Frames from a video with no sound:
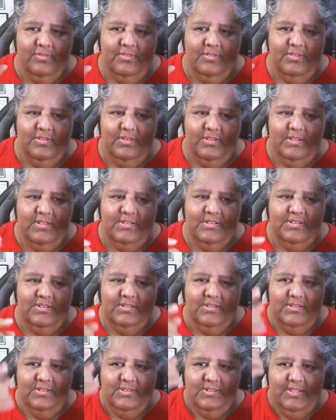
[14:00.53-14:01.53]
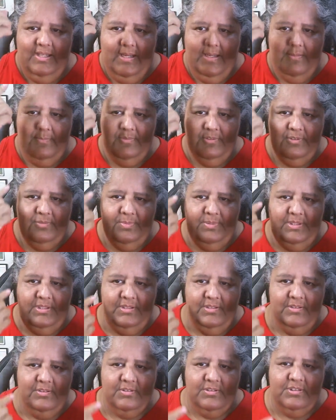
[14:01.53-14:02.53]
This is the time to be
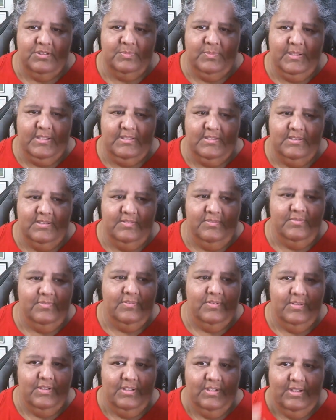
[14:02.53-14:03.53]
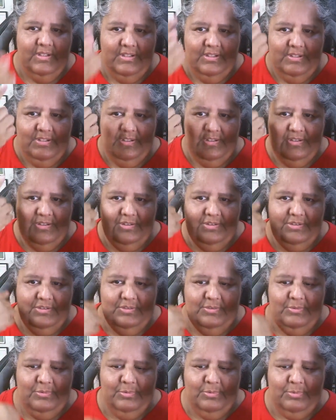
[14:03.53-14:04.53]
introspective,
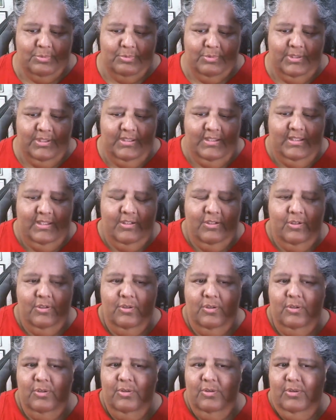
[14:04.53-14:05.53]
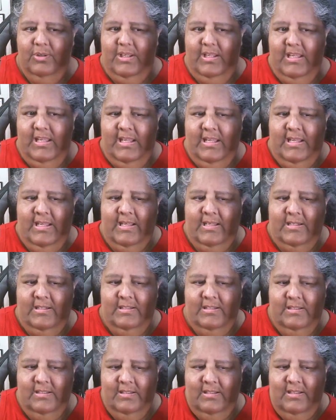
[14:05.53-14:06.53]
to really go
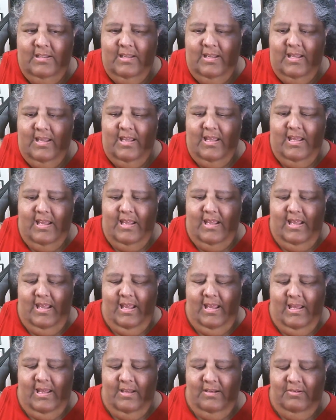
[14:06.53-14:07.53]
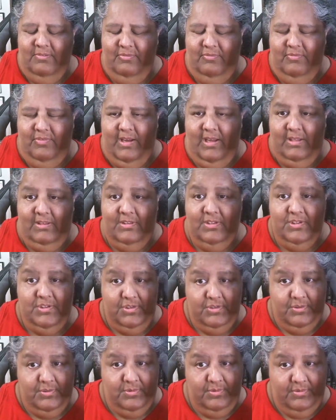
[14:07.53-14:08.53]
in and find the
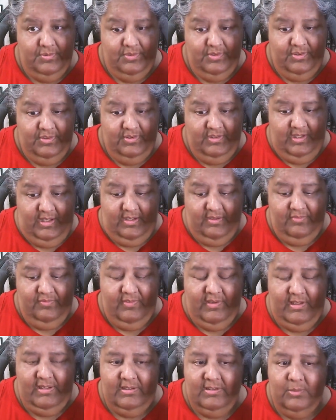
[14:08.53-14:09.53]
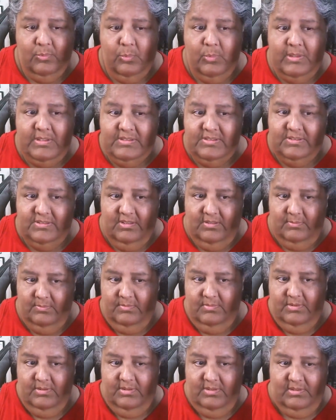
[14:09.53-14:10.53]
truth there, find the wisdom
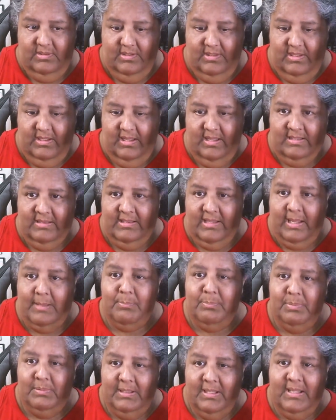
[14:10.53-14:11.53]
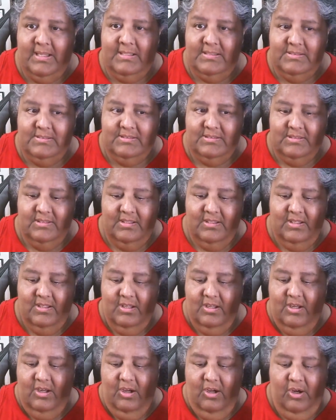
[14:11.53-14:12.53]
at that place
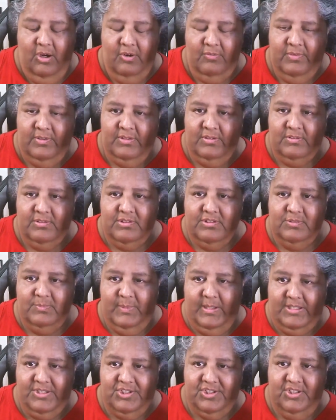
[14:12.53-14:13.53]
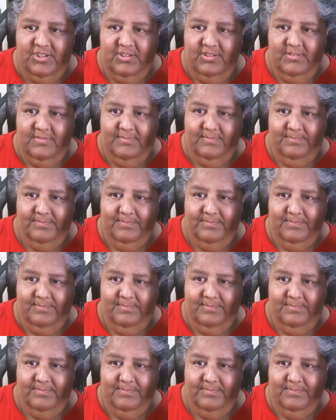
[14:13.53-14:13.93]
of introspection.